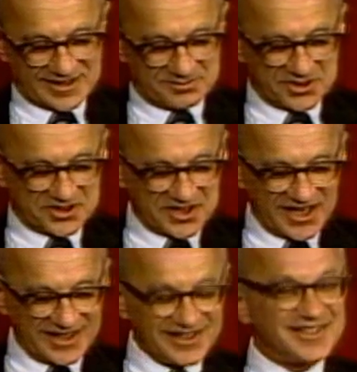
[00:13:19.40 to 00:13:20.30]
Mr.
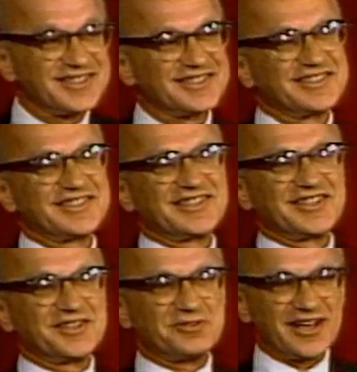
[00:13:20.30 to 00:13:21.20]
Gammon,
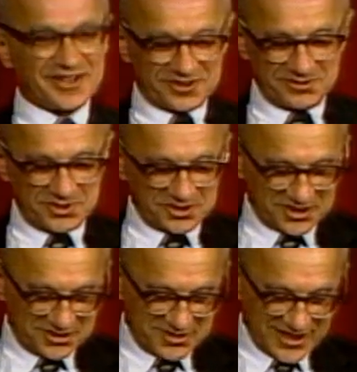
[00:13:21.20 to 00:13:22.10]
in a rather
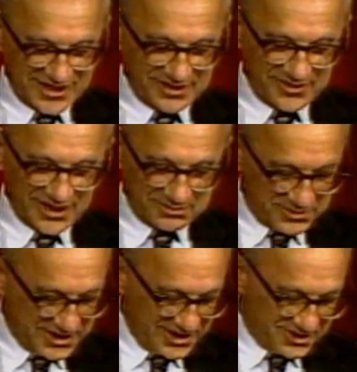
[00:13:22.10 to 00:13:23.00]
amusing way, developed
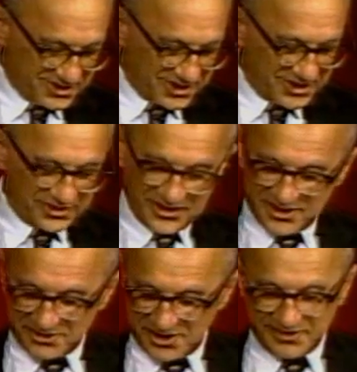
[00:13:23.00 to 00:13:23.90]
what he called a
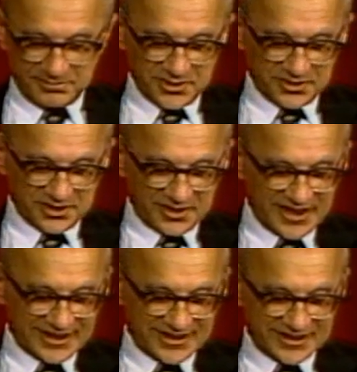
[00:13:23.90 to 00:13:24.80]
theory of
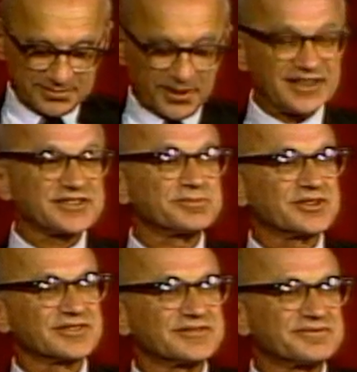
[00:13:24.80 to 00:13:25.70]
bureaucratic
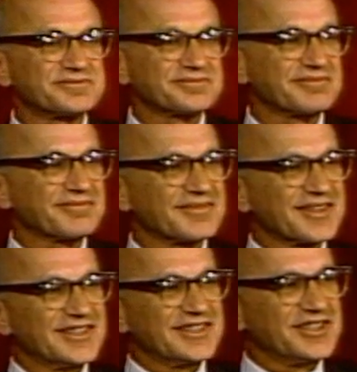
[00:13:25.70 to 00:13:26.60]
displacement.
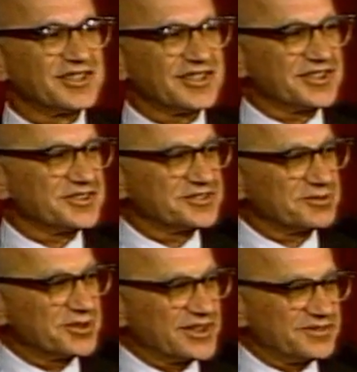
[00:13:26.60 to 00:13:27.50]
He argued that
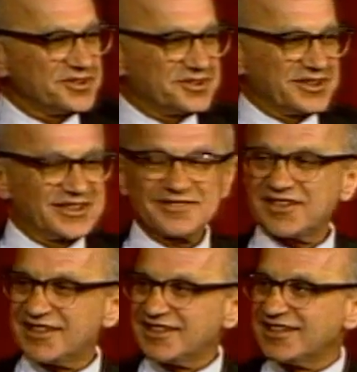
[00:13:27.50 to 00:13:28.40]
whenever you have
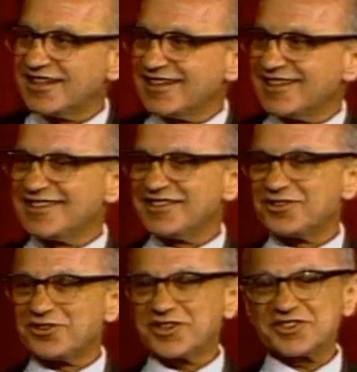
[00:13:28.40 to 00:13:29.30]
any
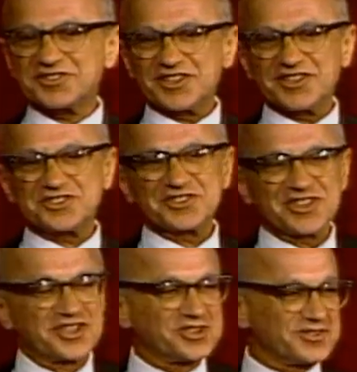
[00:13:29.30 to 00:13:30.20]
organization
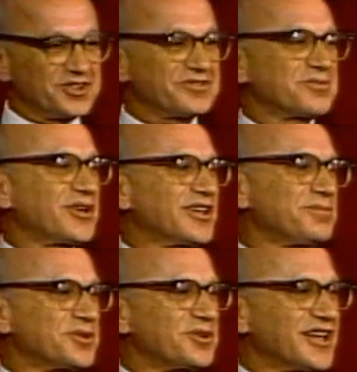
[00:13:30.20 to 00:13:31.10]
taken over by a
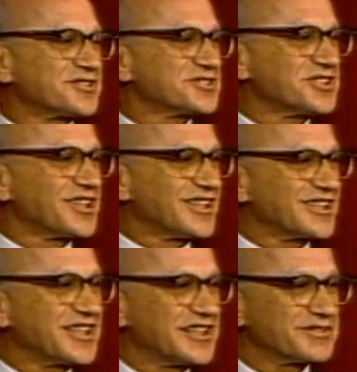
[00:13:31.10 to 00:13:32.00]
bureaucracy like a
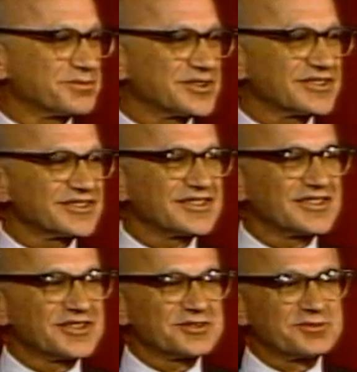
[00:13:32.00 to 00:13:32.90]
government,
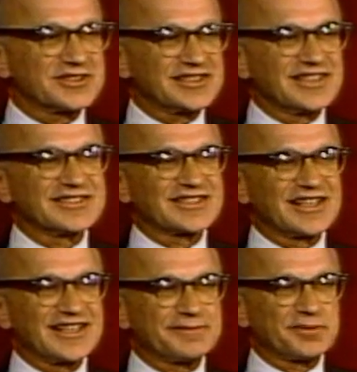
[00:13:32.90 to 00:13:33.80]
what tends to
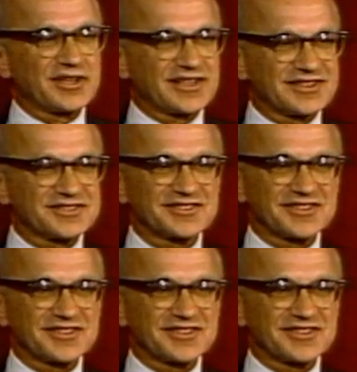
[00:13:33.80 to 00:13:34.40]
happen is